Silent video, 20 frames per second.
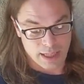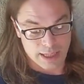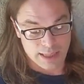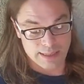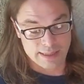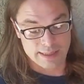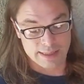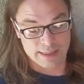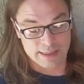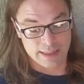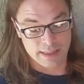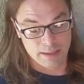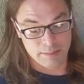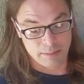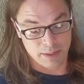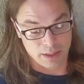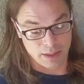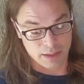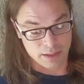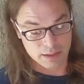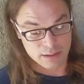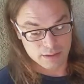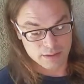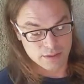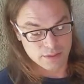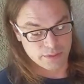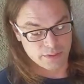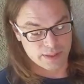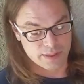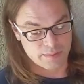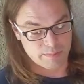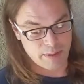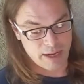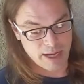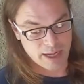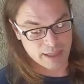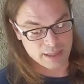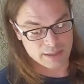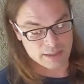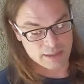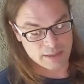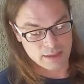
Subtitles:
esteemi, to respect,